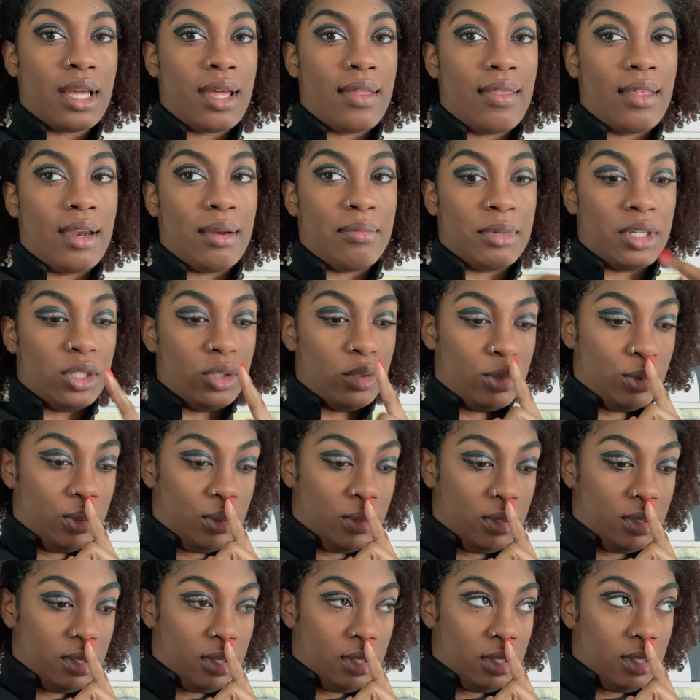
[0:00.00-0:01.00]
And then I'm gonna do
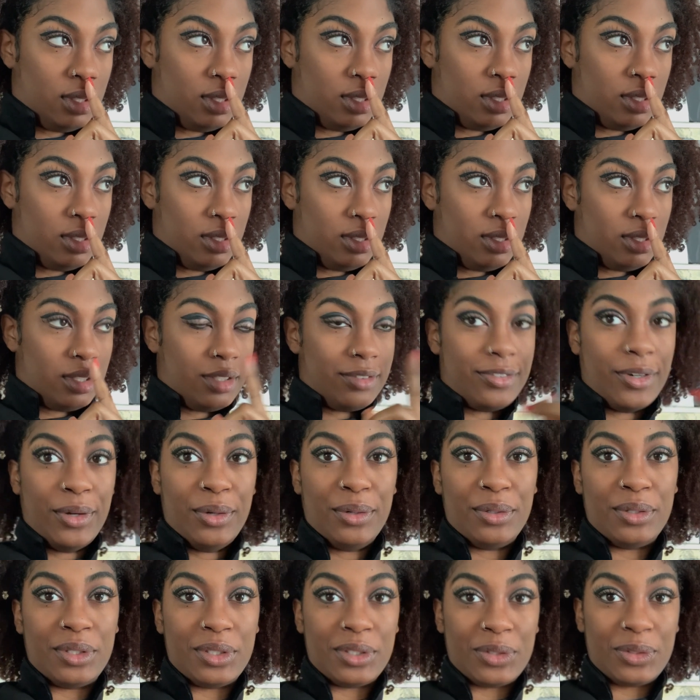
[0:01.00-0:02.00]

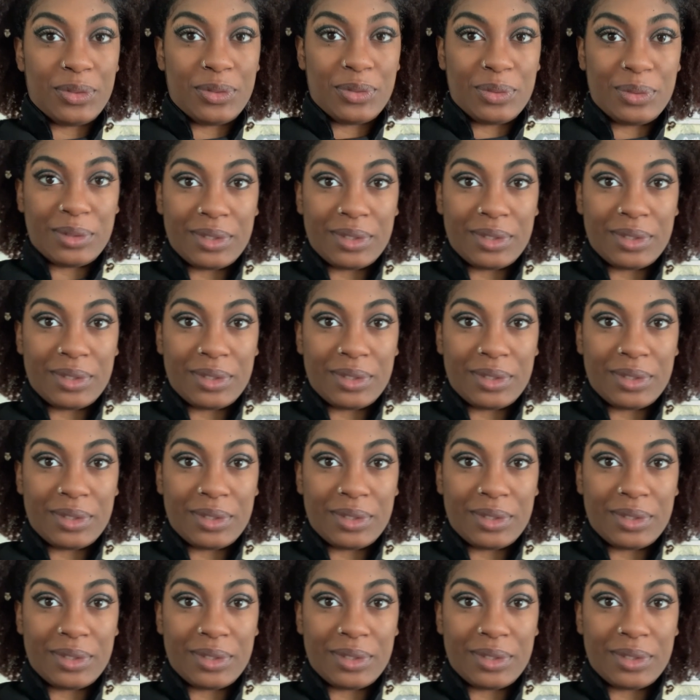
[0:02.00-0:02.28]
photo shoot.